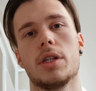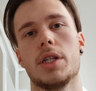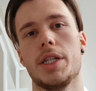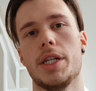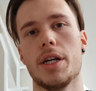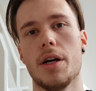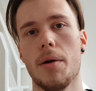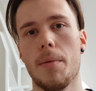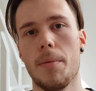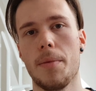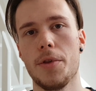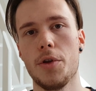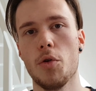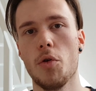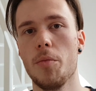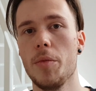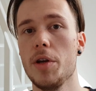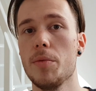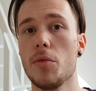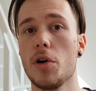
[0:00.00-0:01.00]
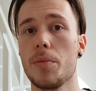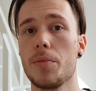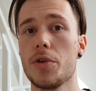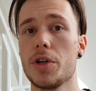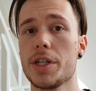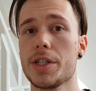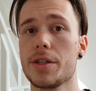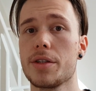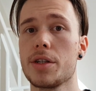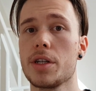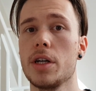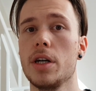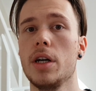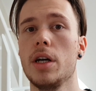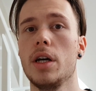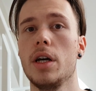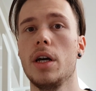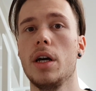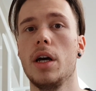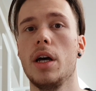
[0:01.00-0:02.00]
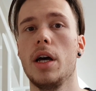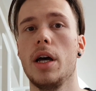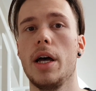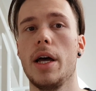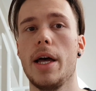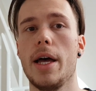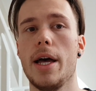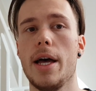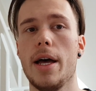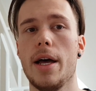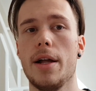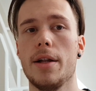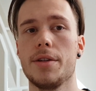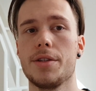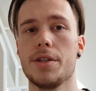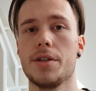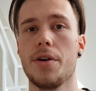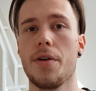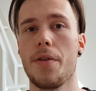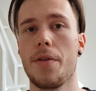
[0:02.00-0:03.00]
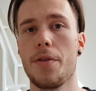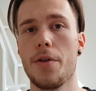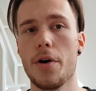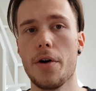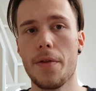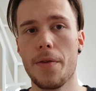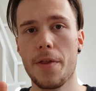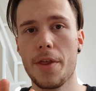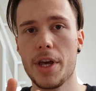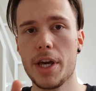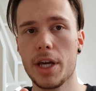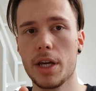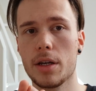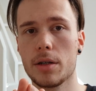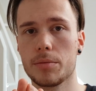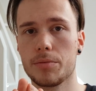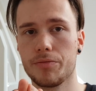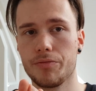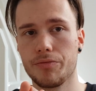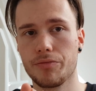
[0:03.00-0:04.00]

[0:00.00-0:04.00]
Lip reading: Yeah, you will be more present. And third thing,